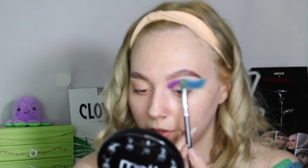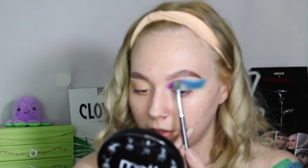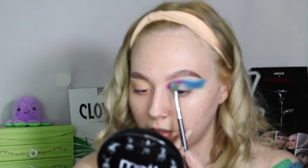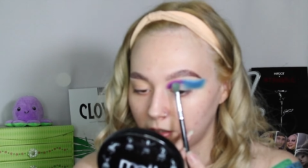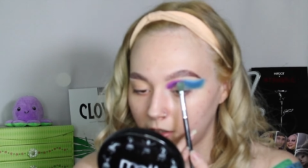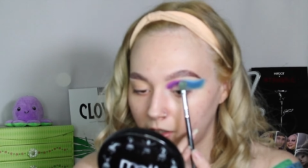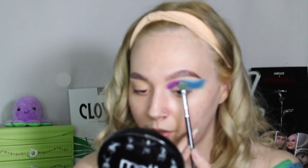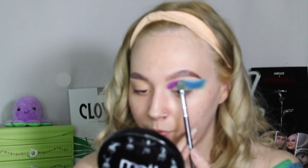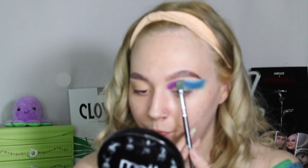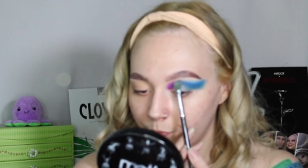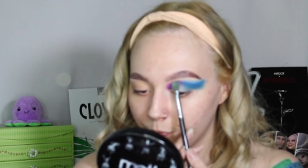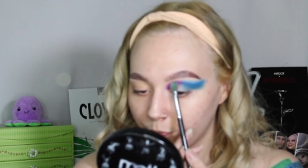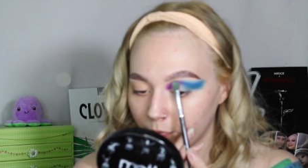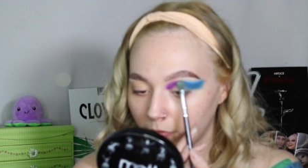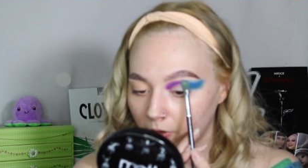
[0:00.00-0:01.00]
in Tom,
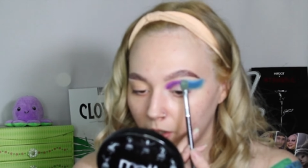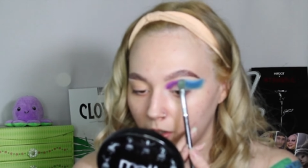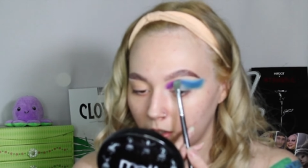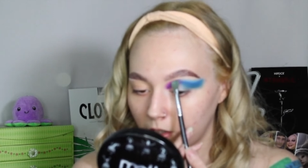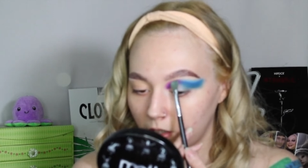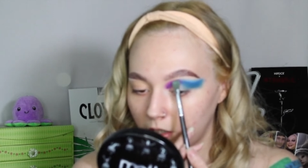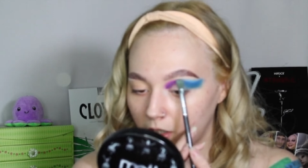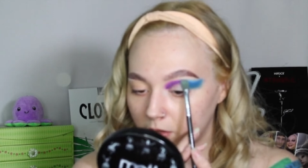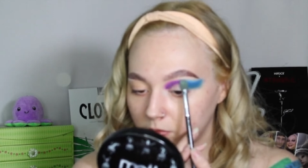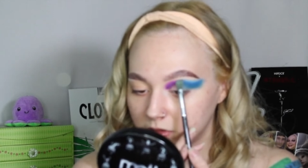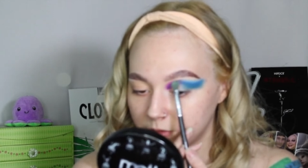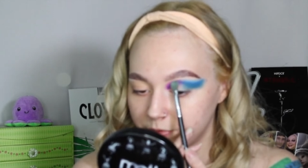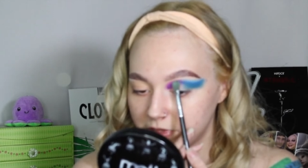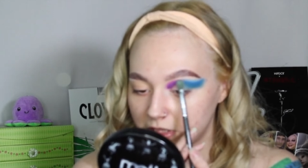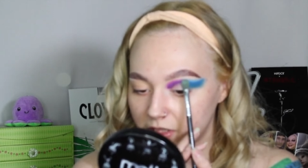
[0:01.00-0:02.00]
and I was
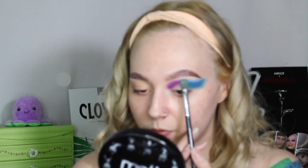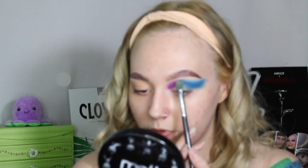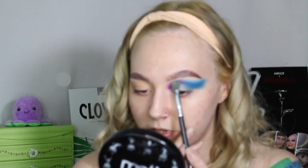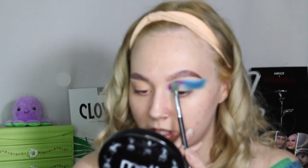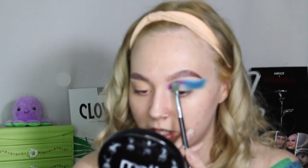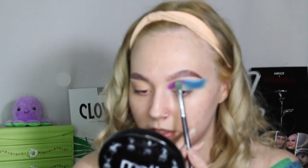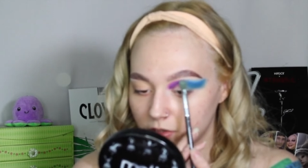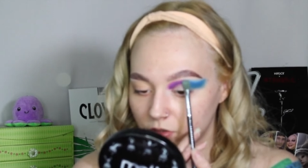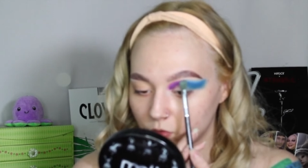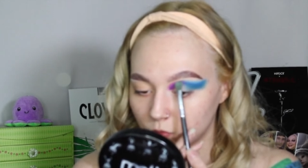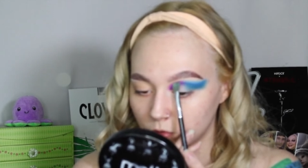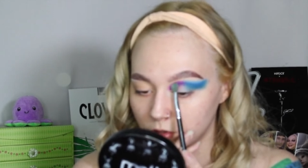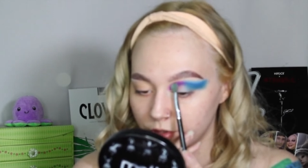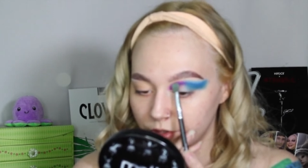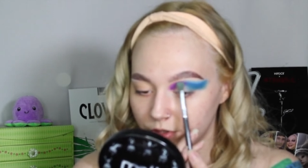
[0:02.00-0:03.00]
obsessed with
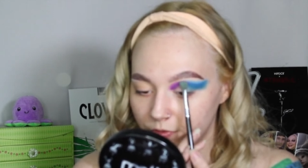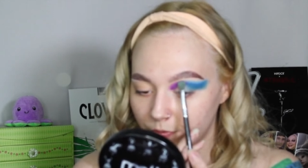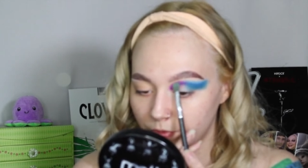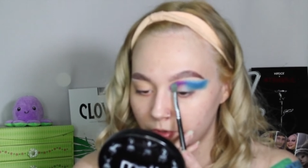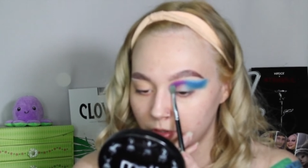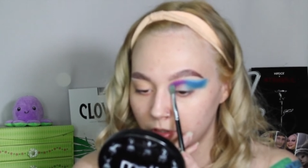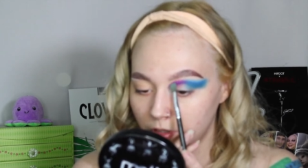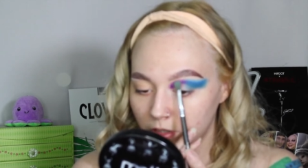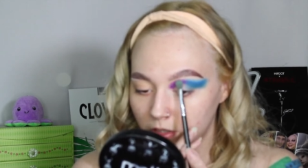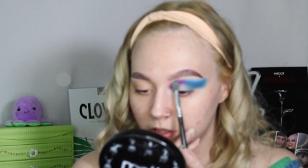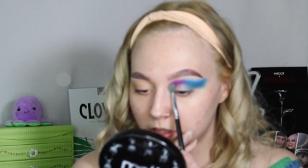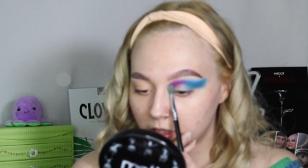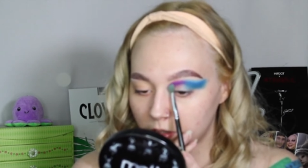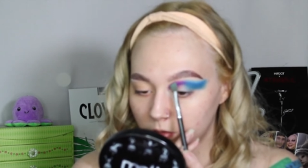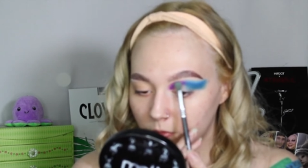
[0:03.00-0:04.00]
dinosaurs.
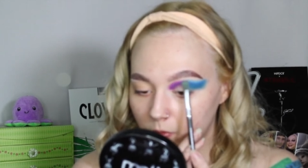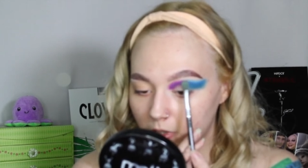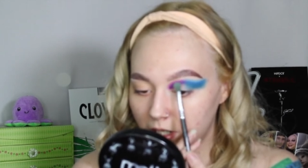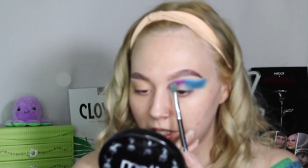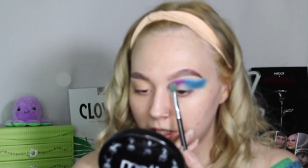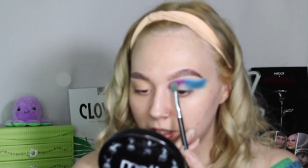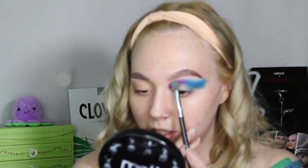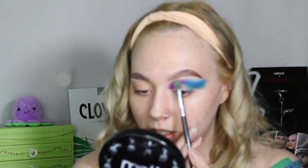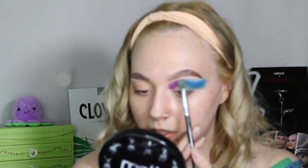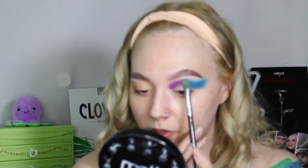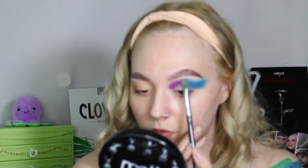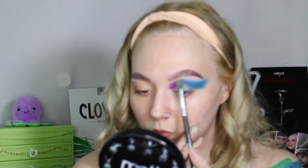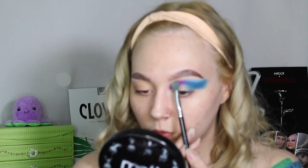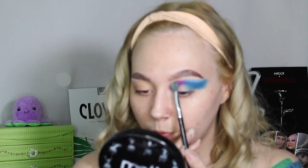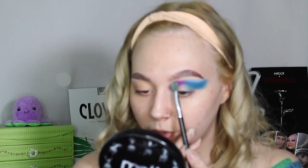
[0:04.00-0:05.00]
So I had
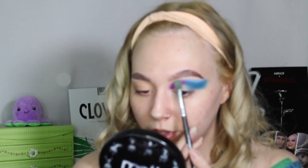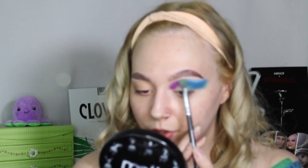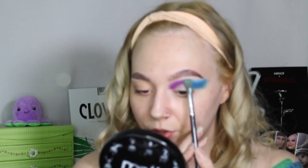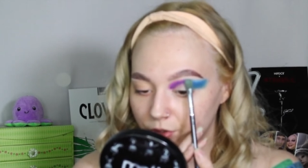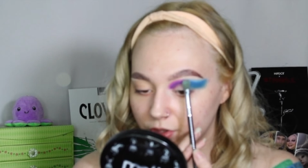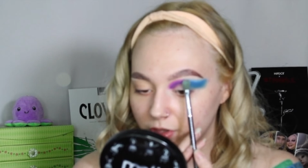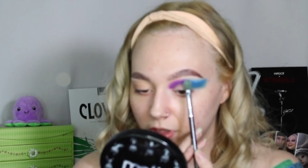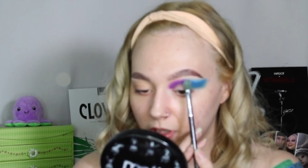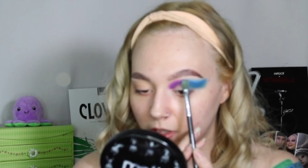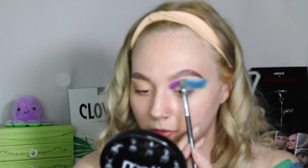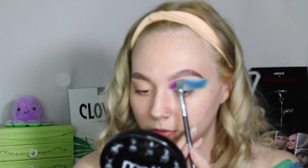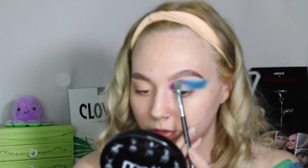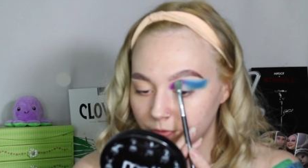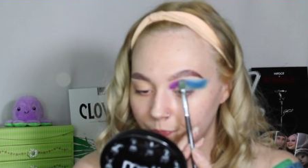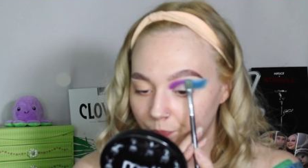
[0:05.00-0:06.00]
dinosaur pictures to
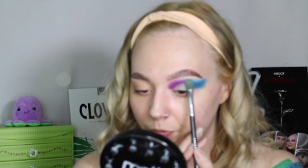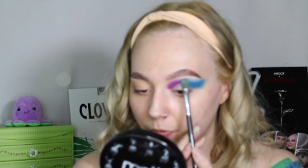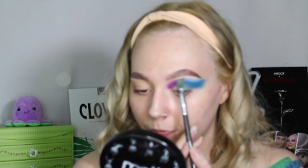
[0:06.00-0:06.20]
color.